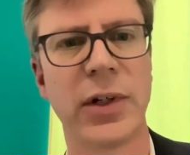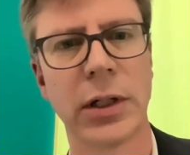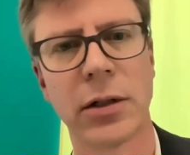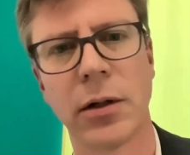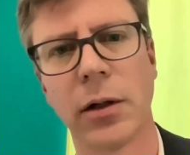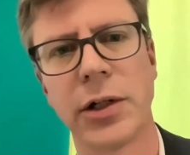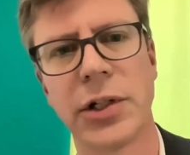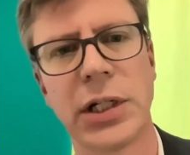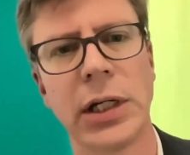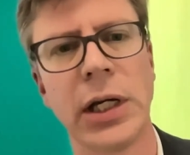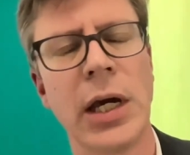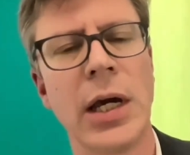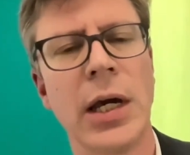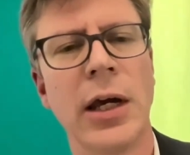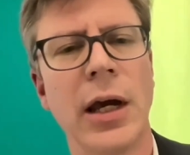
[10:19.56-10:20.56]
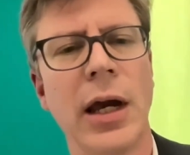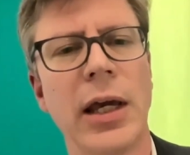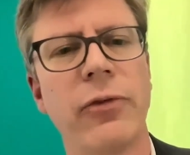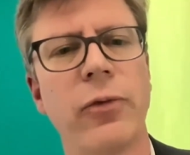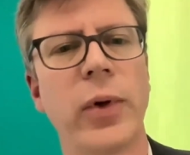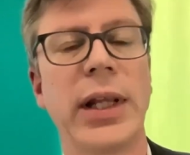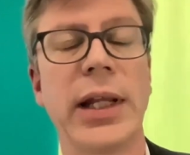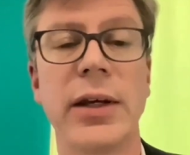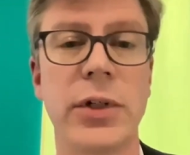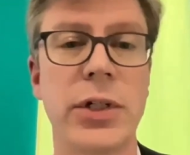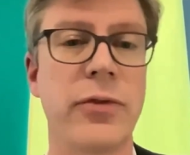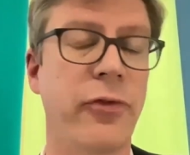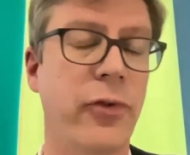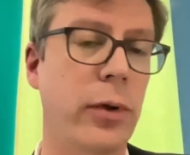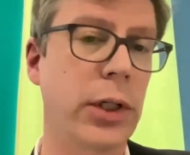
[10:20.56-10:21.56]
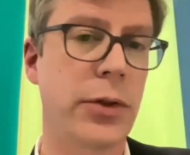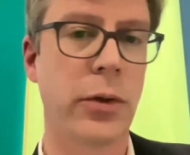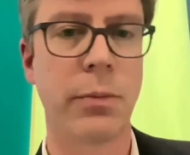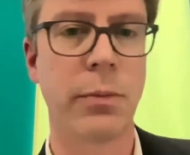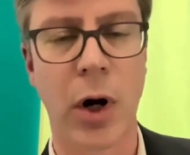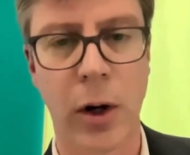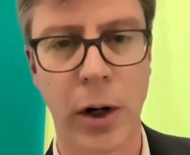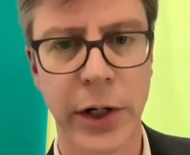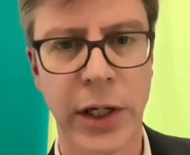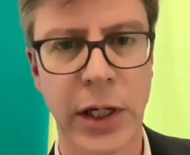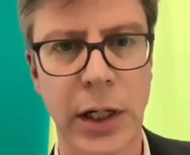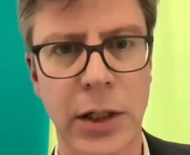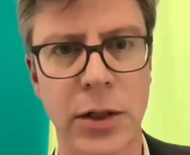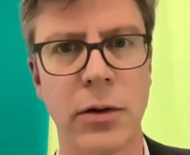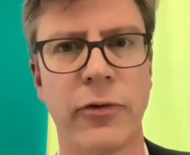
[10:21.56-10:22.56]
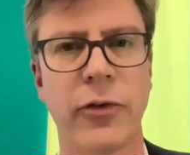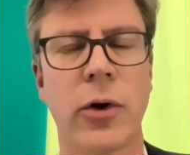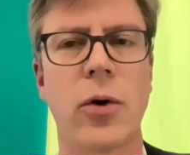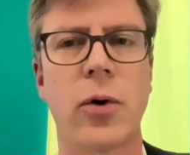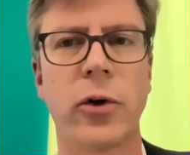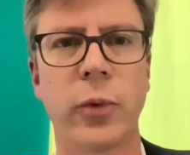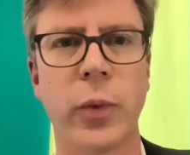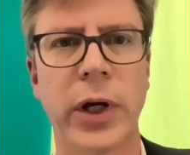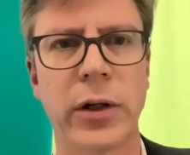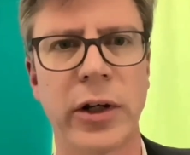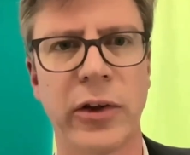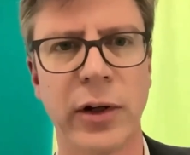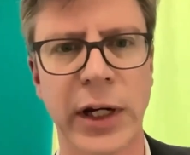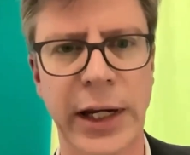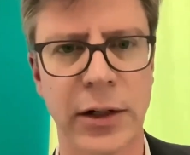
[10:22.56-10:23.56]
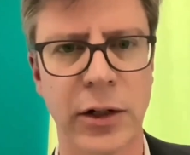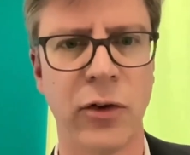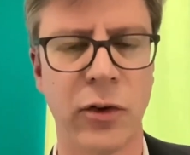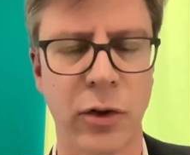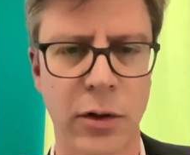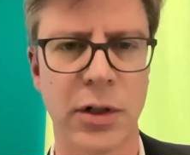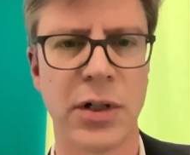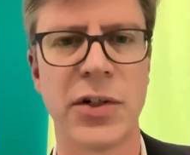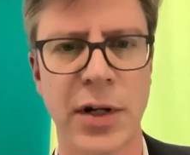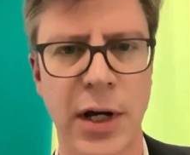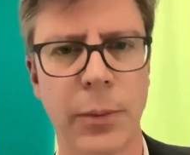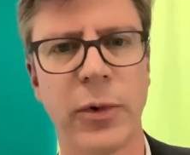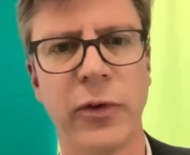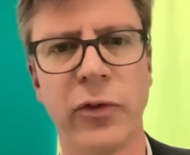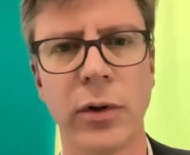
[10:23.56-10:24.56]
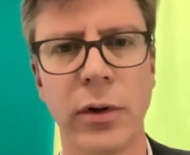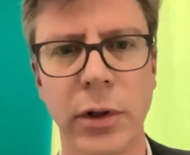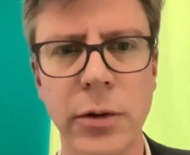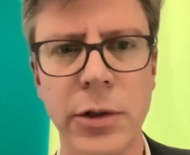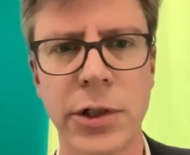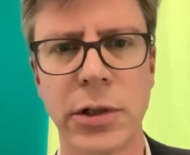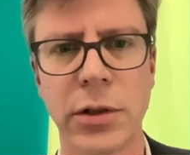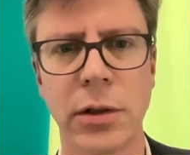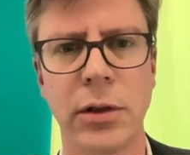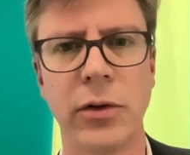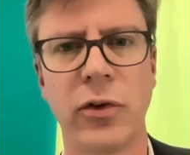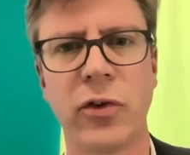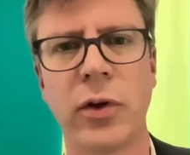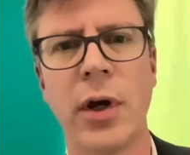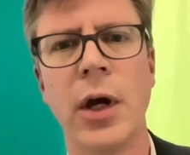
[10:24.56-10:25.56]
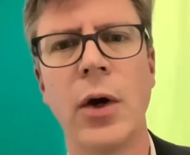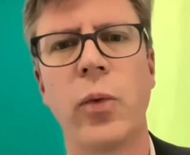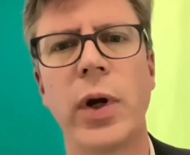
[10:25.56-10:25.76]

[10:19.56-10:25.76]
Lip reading: technology. If we leave it fully to the market, of course, we're going to get a certain type of solutions.